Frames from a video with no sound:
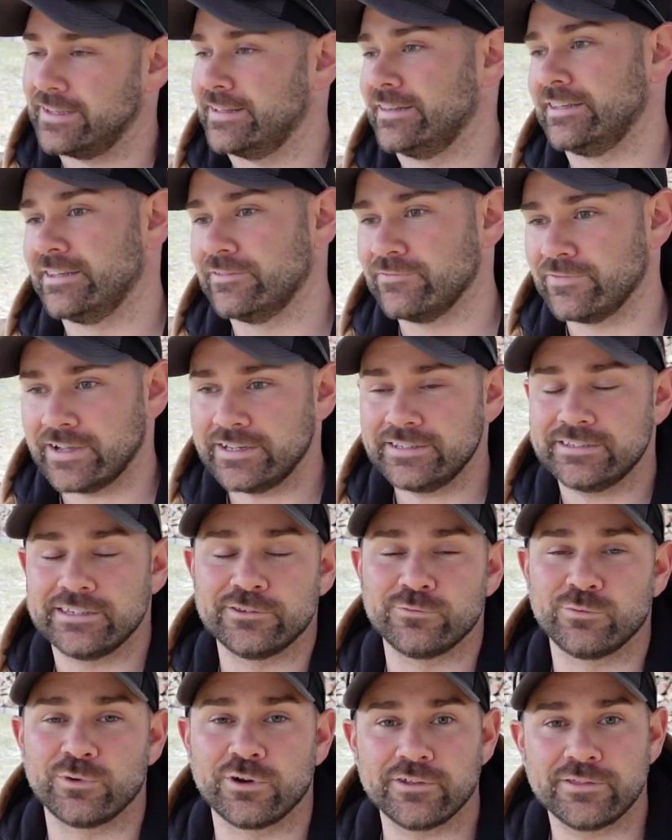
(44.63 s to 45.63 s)
and the advice
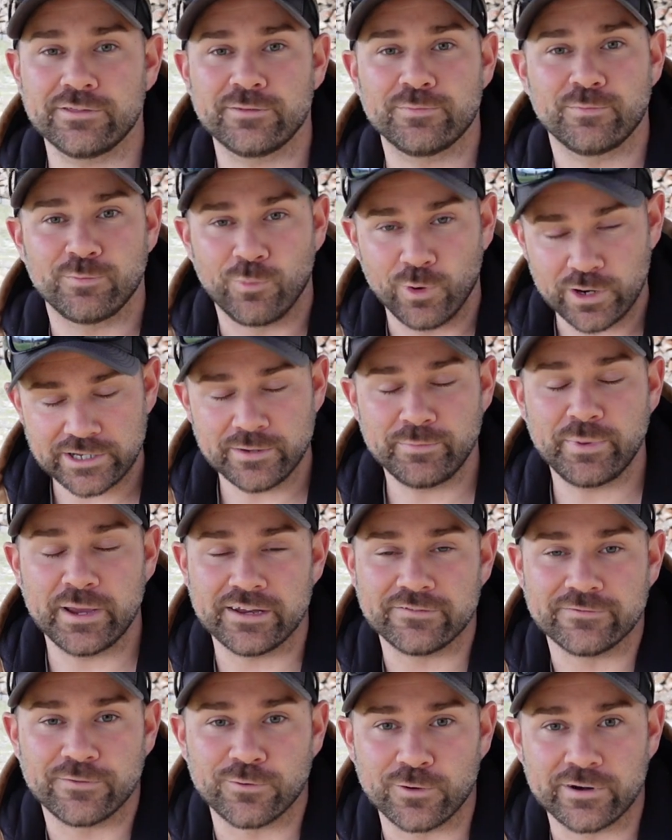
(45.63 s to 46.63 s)
is worth what you
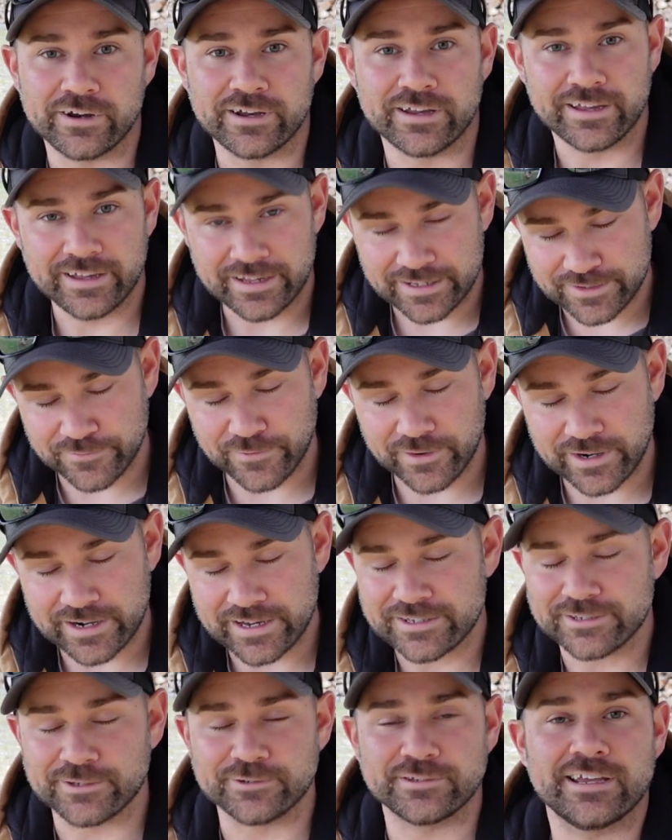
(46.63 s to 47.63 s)
paid for it. It's
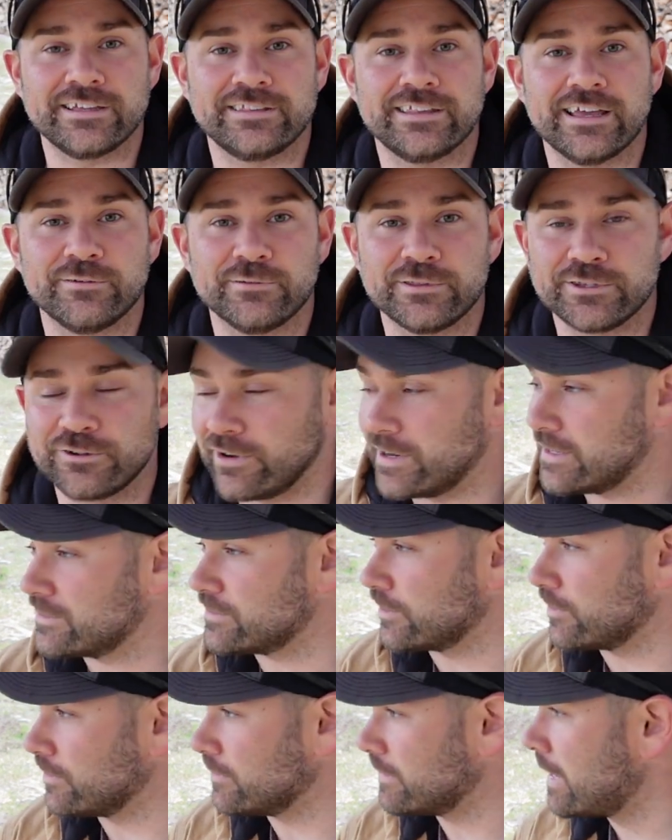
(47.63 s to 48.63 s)
free, so take that with a grain of
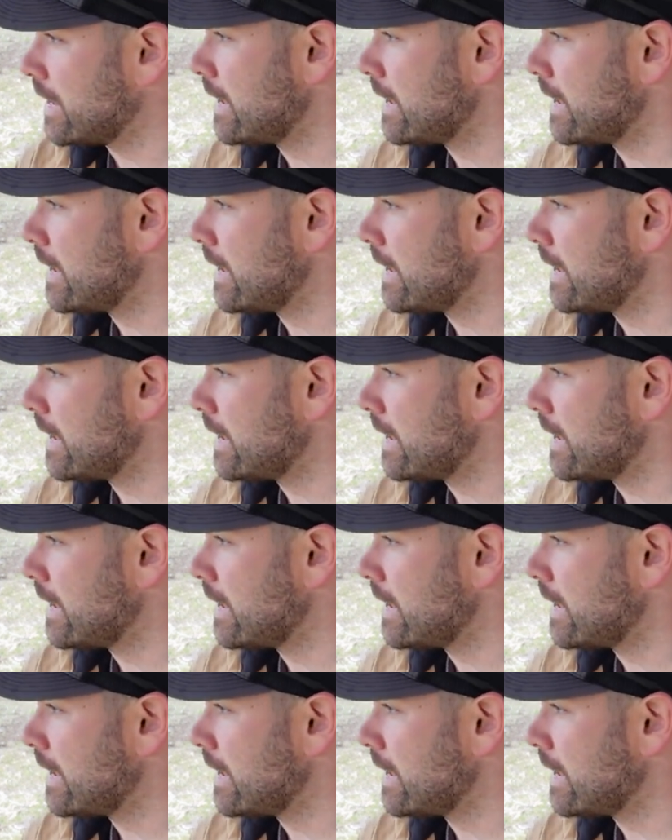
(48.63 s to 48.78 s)
salt.